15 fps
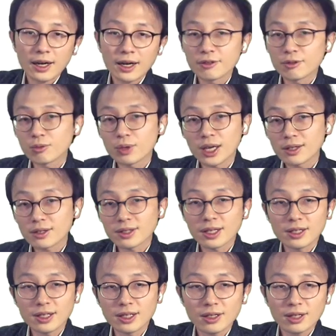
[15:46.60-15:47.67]
and we
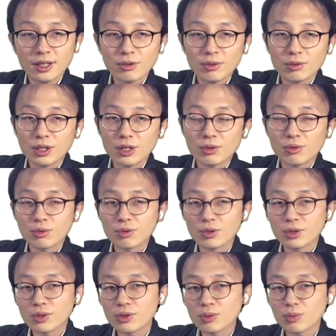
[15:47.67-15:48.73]
extended it to
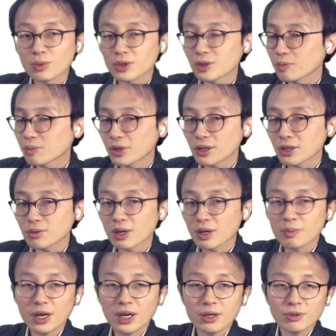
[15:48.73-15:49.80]
the
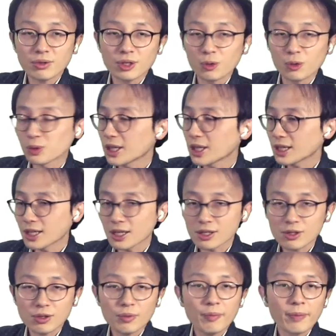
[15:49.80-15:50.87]
q+1-Valued
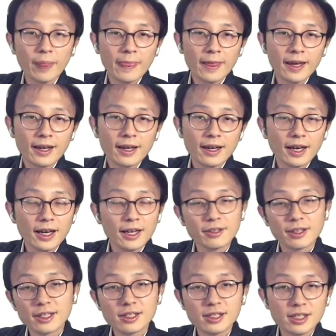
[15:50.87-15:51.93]
representation, and
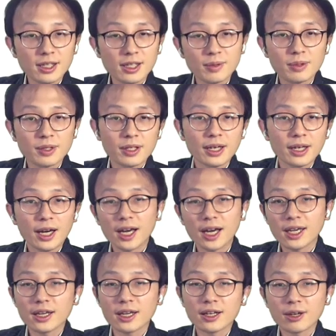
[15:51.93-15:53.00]
achieved
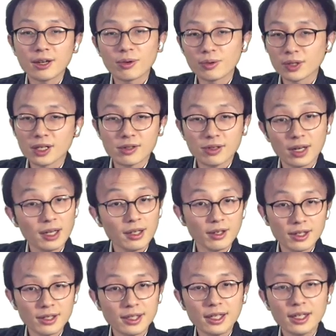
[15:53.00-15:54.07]
higher recombination
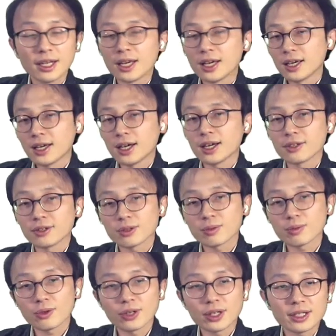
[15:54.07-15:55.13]
accuracy and
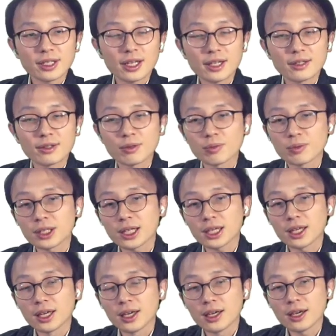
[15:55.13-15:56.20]
smaller size of
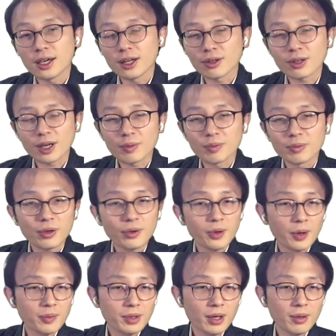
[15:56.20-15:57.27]
the
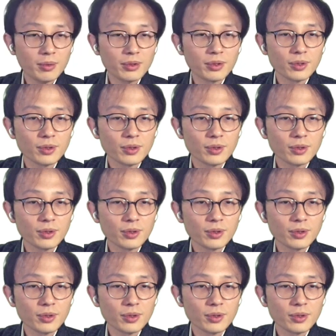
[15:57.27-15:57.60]
lookup table.